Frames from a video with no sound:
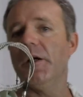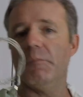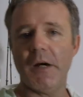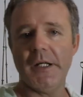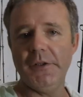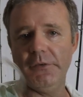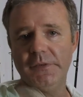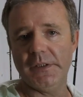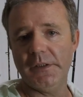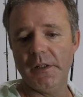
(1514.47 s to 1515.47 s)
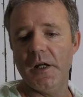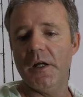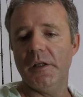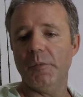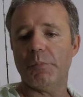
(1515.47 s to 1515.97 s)
by using
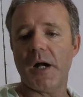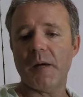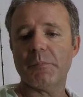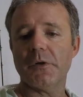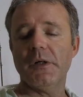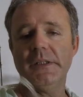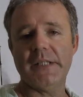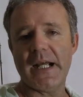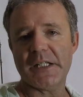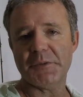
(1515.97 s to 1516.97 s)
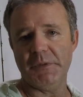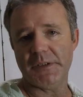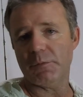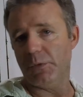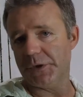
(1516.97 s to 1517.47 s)
the proper
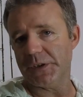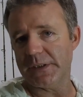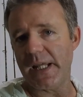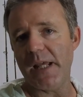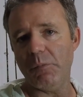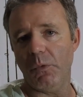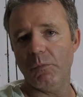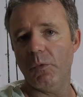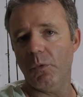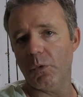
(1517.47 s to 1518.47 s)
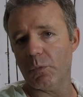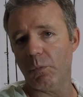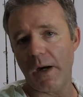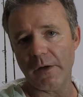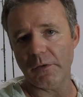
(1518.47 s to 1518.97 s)
attachments, which is cable or
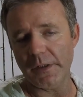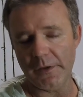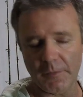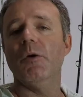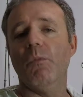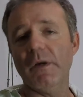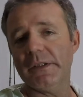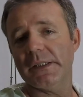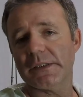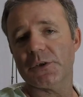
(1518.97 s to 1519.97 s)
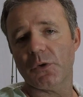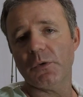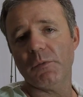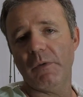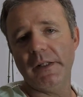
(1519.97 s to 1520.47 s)
wire leader. What this
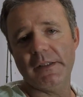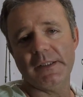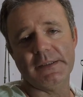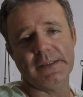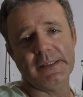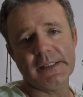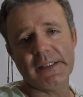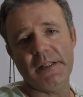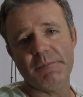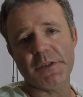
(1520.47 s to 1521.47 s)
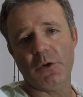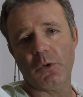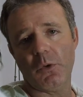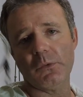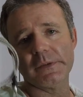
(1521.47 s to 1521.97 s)
trolling weight does is it keeps your
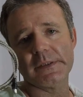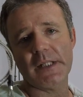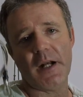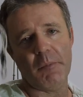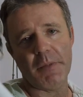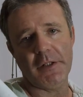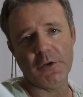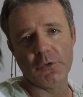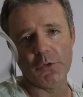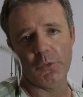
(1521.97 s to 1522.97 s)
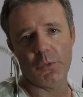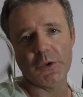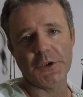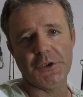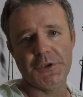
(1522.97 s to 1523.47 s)
whole setup and your
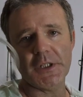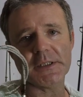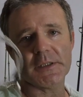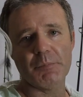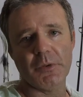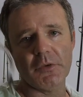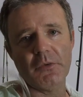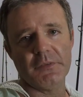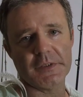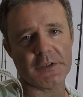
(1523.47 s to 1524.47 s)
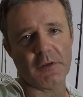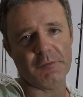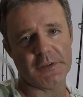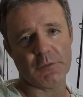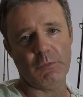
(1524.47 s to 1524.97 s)
lure just below the
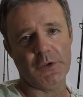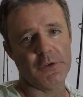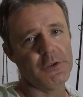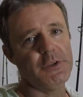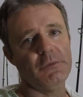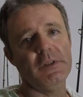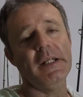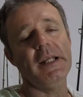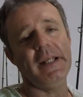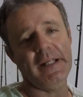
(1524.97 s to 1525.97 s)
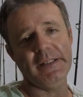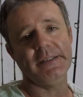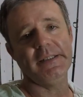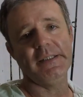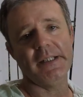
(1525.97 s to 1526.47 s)
surface when you're doing
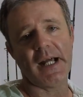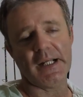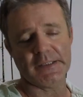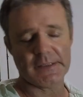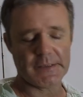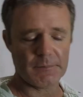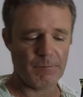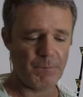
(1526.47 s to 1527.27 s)
18 knots.